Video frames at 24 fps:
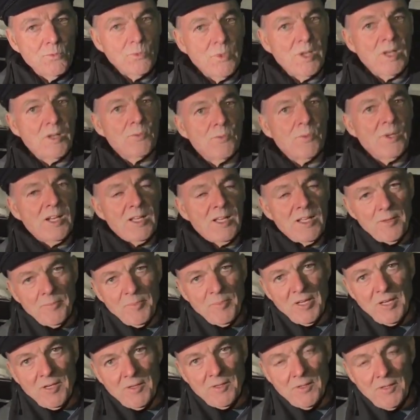Will he
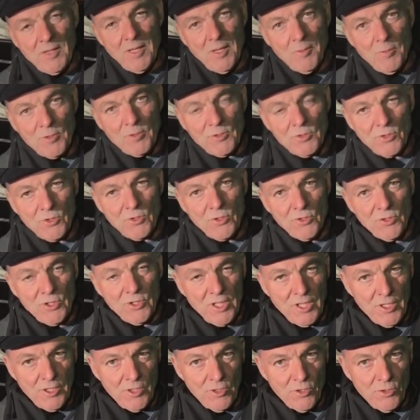be able to
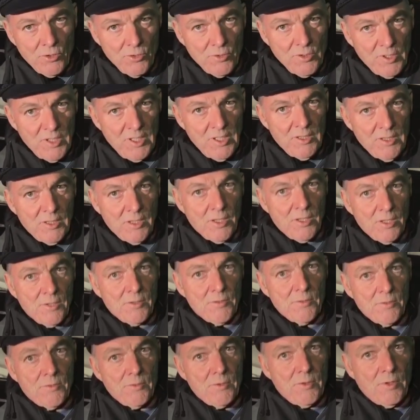continue in the
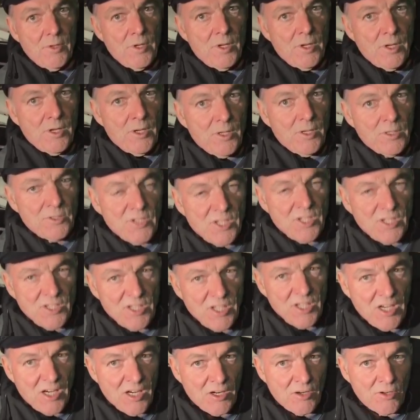
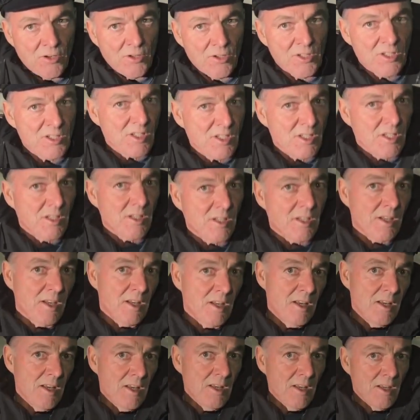GGR, or is he
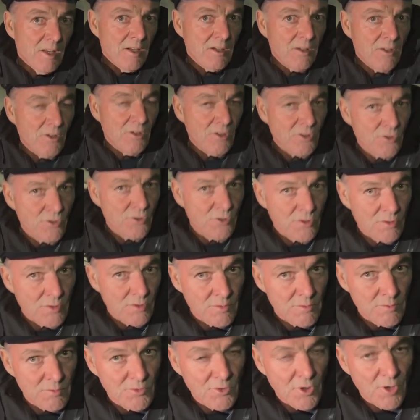going to
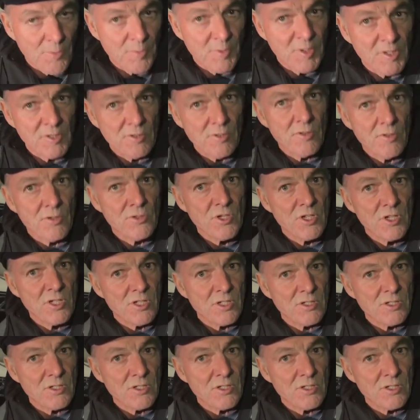drop into the Chichester?